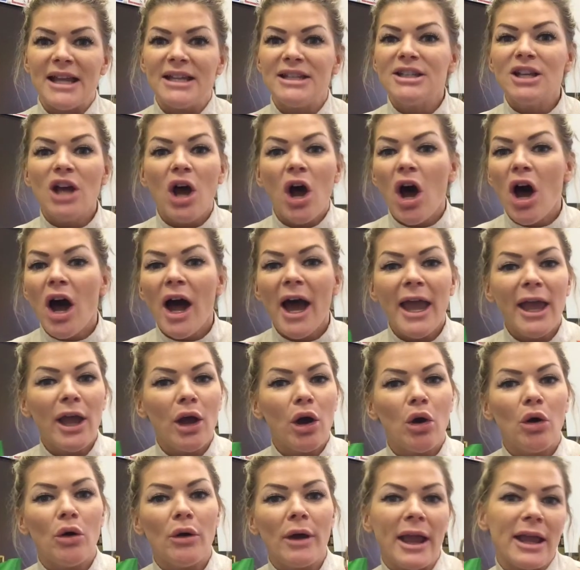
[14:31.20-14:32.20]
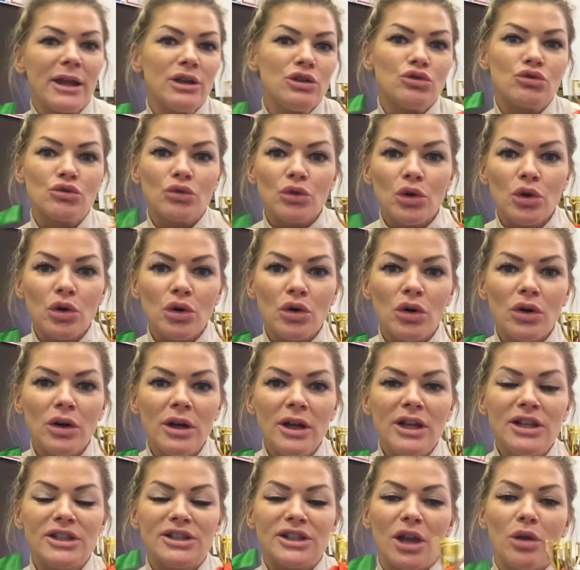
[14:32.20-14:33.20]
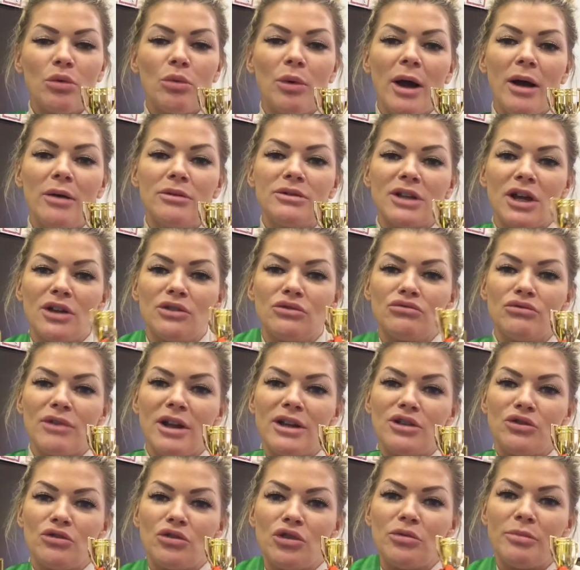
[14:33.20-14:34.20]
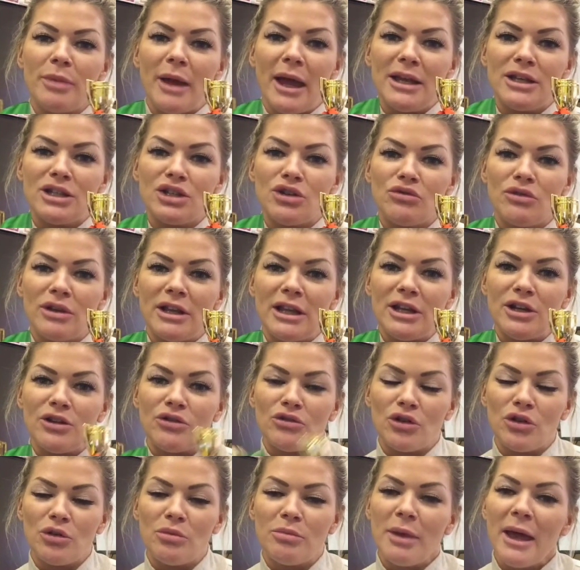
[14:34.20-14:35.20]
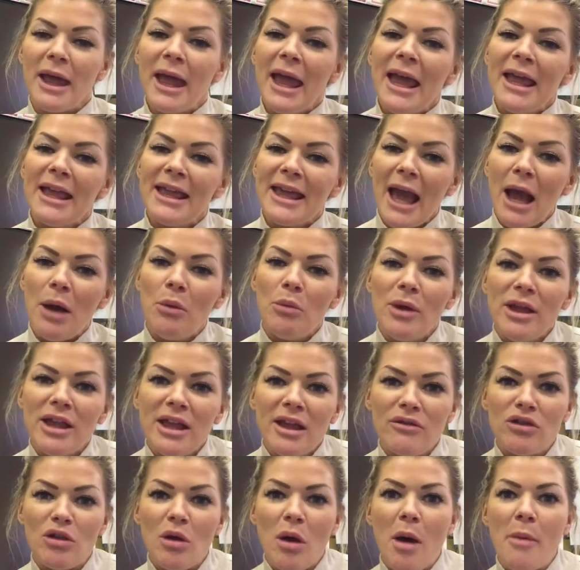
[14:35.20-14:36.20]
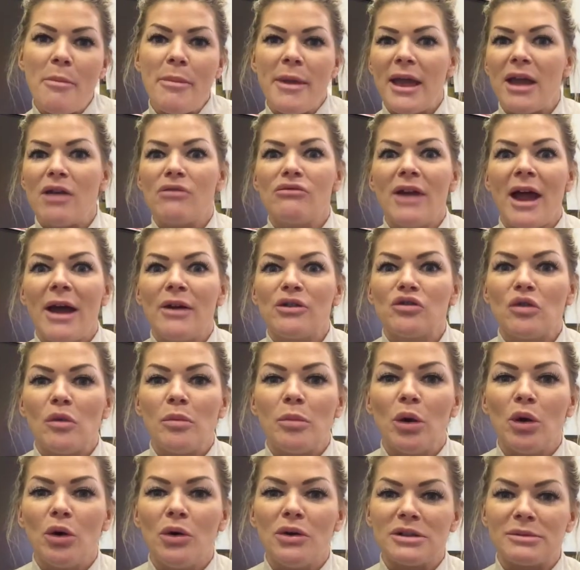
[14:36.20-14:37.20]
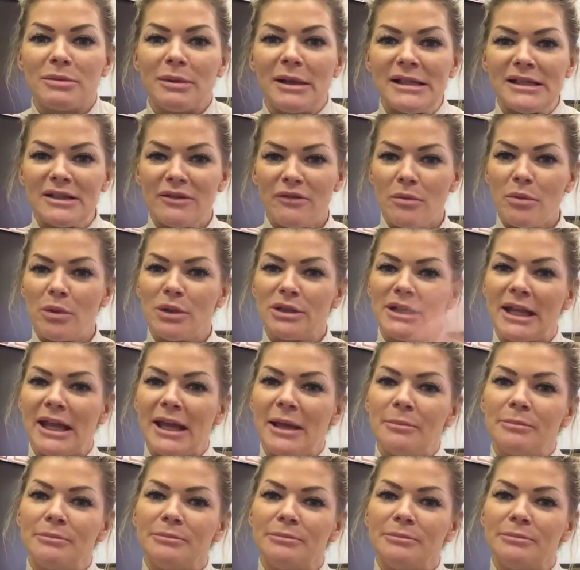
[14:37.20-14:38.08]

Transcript: tie or a draw, so well done red group and green group. Can we give them a big round of applause, please, everybody?